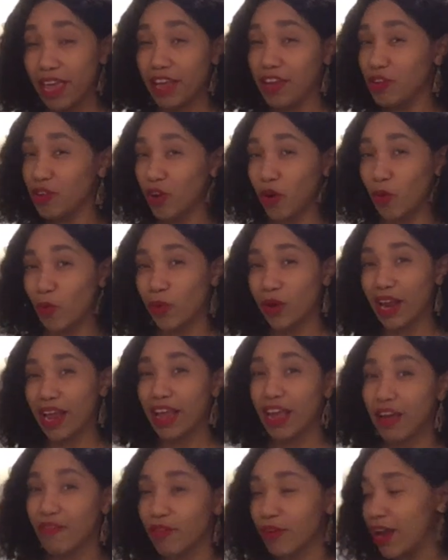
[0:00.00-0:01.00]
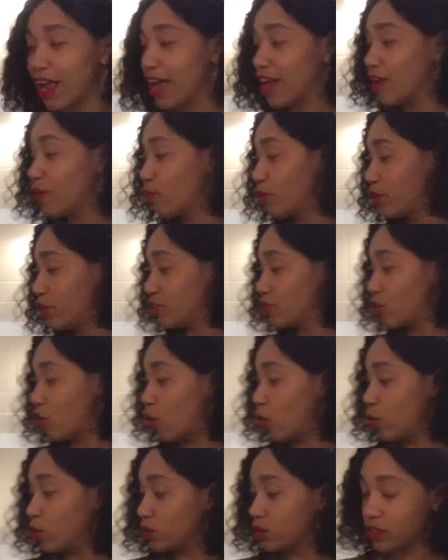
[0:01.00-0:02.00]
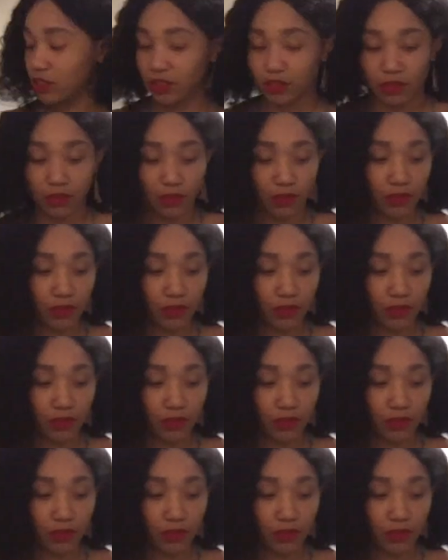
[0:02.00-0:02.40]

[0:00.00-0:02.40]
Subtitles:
You don't want to ever add it when it's cold. Perfect.